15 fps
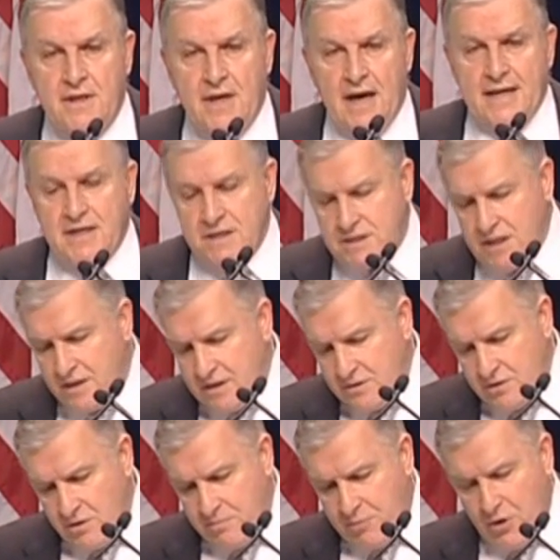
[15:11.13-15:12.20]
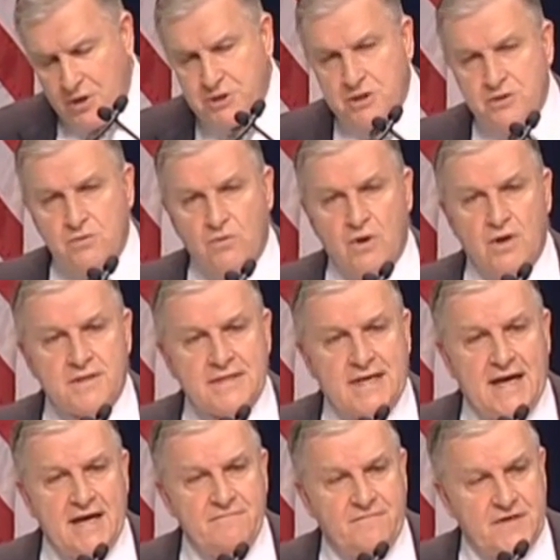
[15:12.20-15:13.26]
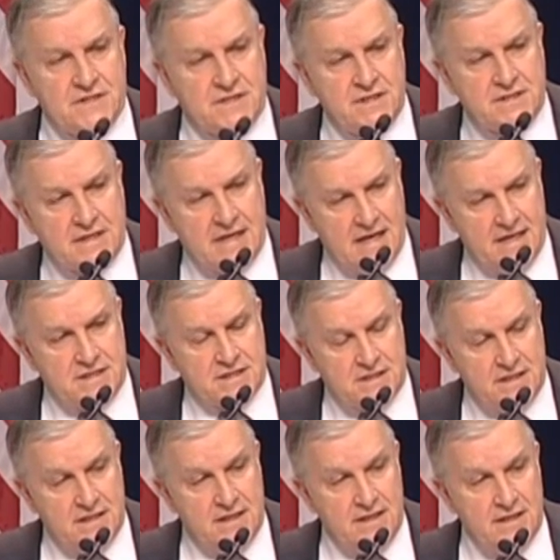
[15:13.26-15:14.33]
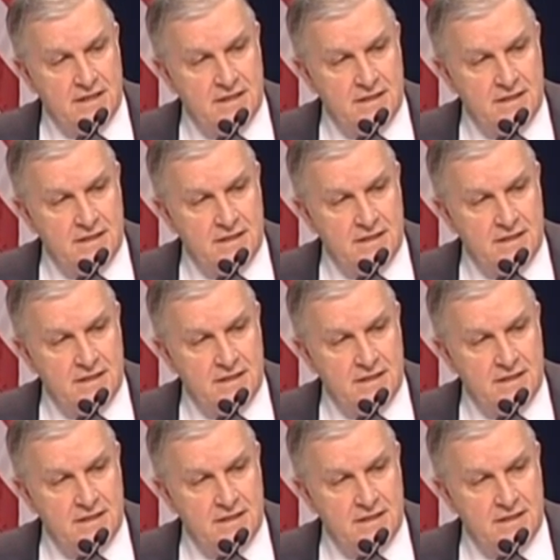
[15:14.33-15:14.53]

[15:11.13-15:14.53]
I can tell you there are parts of the world that I visit, that I see,